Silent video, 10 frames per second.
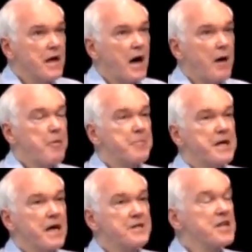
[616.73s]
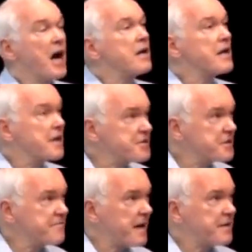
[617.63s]
But because the
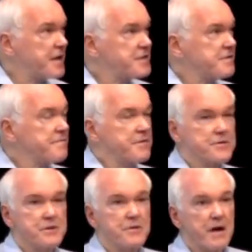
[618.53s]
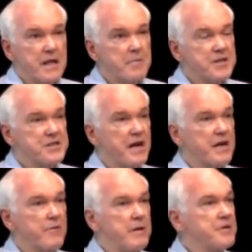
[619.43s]
Alireza Foundation, for those of you who know anything about
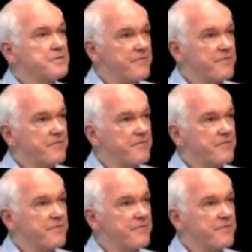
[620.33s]
Saudi Arabia,